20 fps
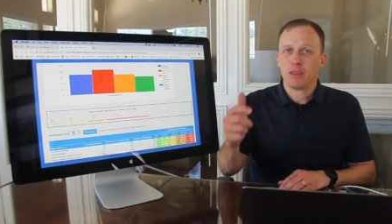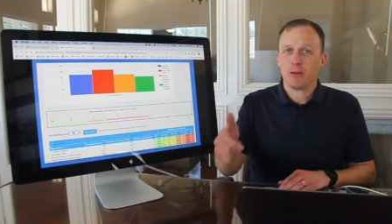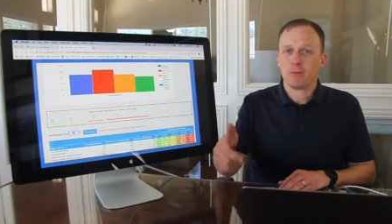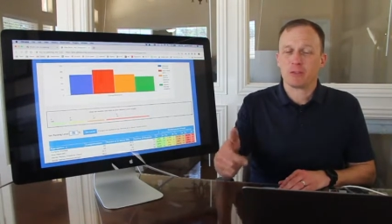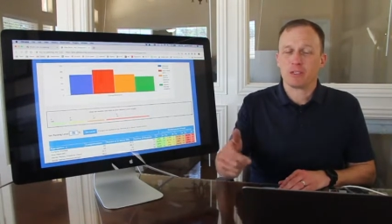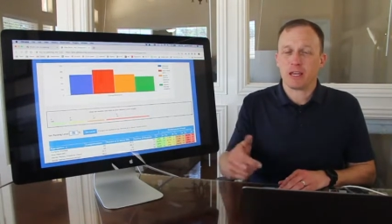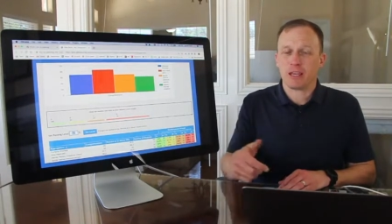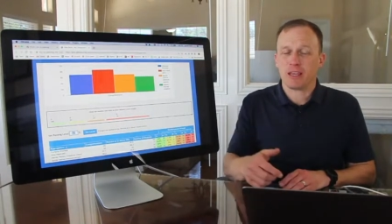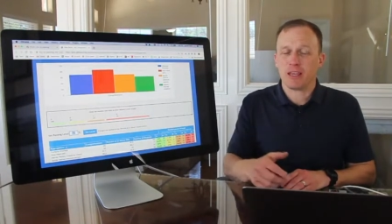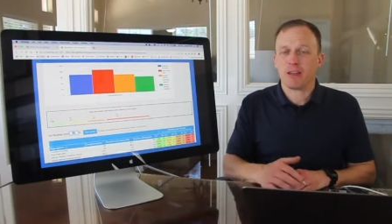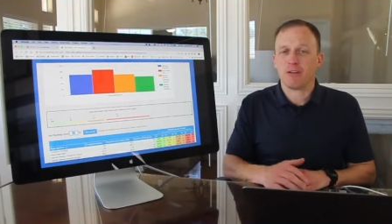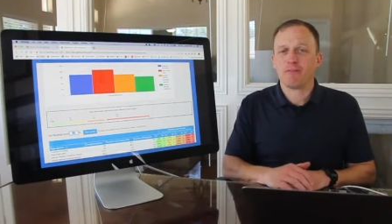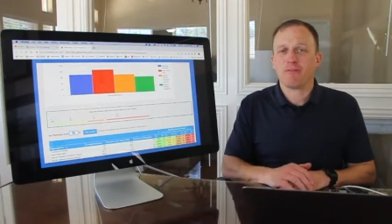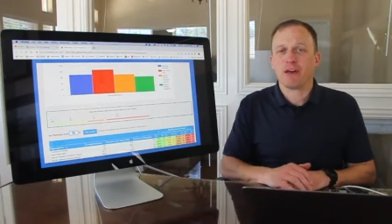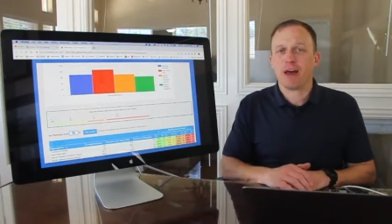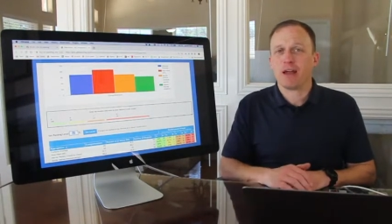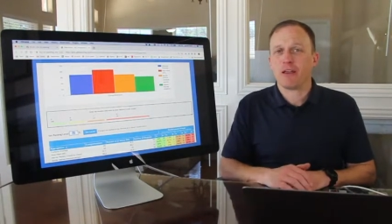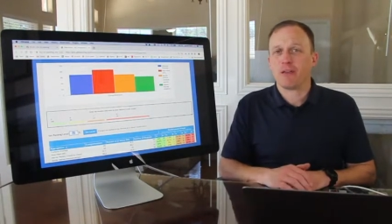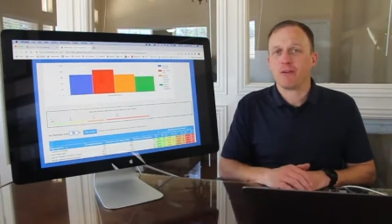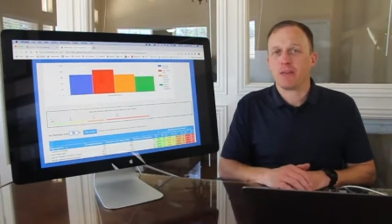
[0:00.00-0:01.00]
that was
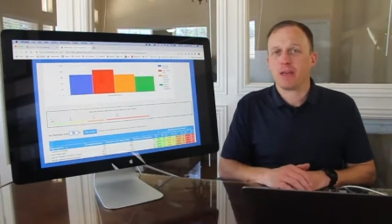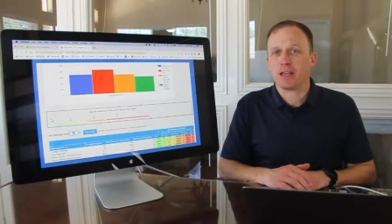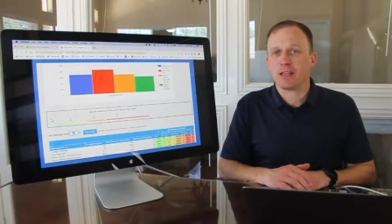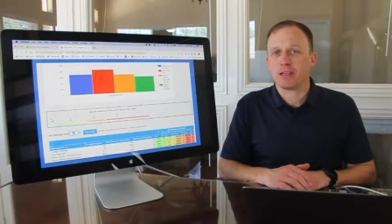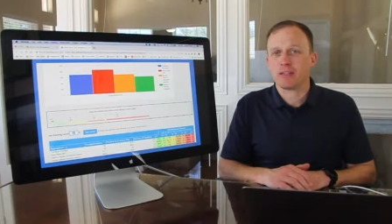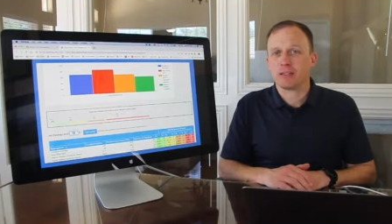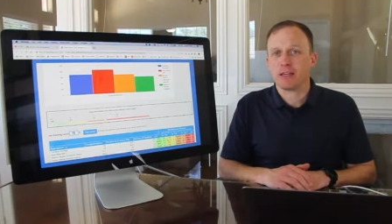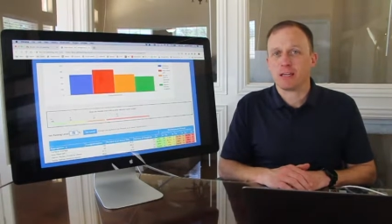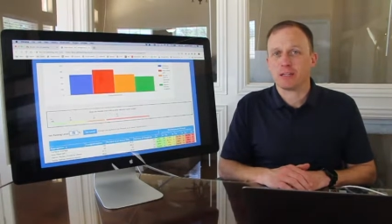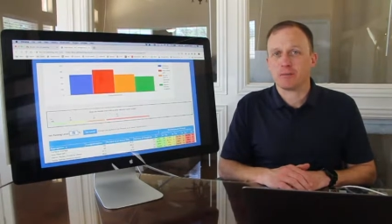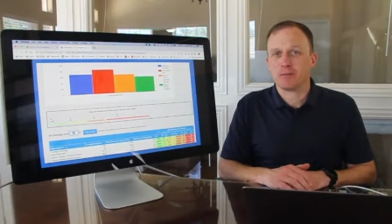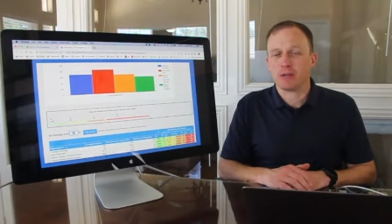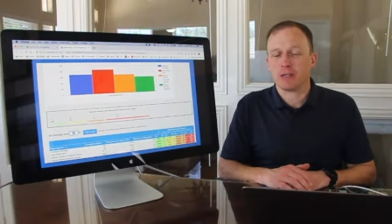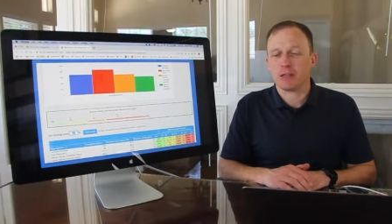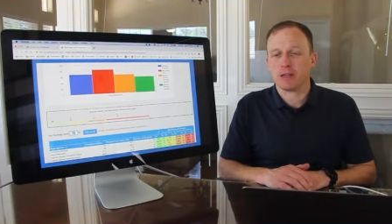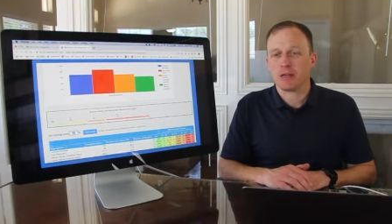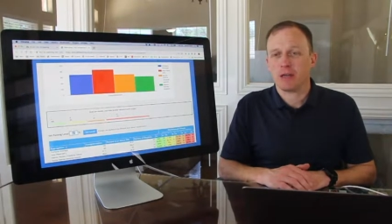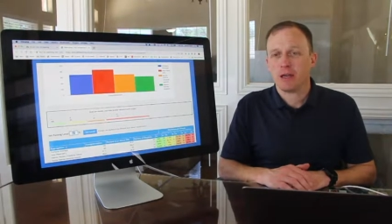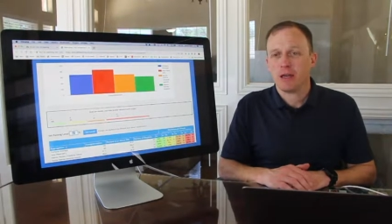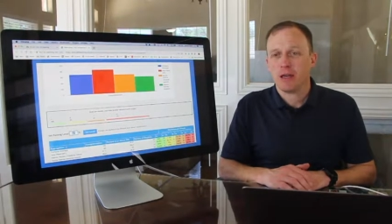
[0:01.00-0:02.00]
identified on that
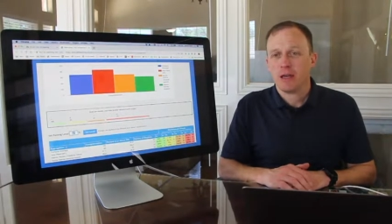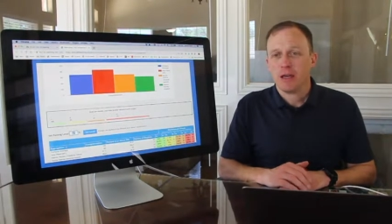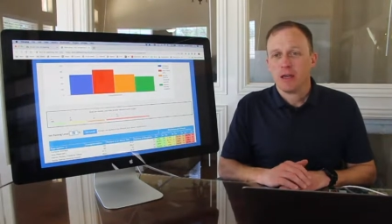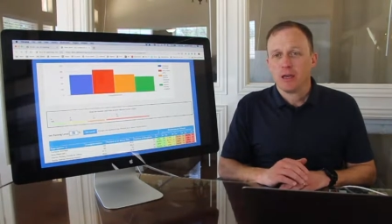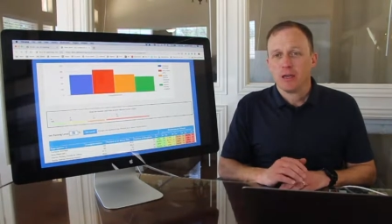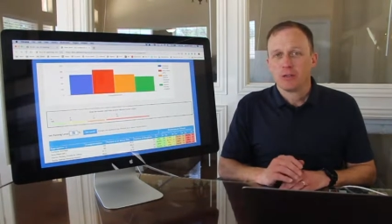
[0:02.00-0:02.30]
assessment.